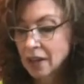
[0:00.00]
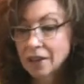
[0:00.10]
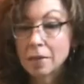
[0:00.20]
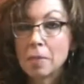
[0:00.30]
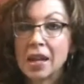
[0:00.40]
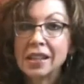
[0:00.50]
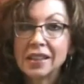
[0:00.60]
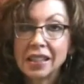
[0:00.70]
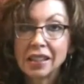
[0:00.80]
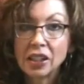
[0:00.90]
The main
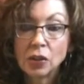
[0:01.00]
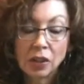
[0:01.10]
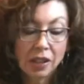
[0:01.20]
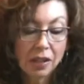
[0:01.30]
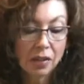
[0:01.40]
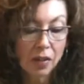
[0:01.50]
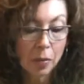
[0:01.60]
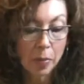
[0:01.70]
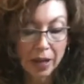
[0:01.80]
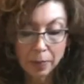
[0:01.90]
thing that you need are
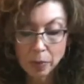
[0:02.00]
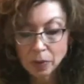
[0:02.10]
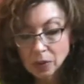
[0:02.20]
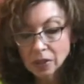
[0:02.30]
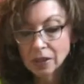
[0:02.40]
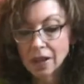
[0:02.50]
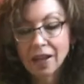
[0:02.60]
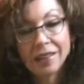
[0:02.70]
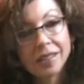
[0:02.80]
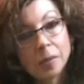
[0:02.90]
papers
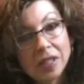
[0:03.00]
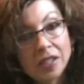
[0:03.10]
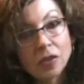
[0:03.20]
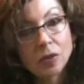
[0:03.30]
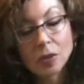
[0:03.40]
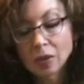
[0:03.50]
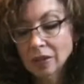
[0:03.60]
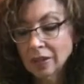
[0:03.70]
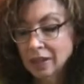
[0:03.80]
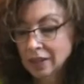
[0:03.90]
and some scissors.
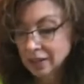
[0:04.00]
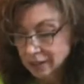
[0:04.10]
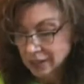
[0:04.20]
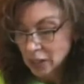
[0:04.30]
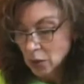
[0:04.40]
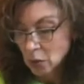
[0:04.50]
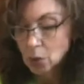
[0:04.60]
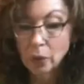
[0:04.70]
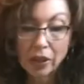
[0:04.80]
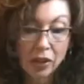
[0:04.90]
So
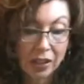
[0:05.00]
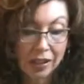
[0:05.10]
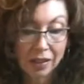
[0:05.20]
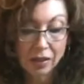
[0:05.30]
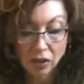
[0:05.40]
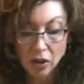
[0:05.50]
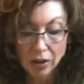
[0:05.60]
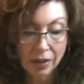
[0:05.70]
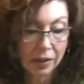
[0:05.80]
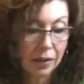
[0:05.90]
we are going to get
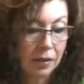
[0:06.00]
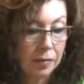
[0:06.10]
started.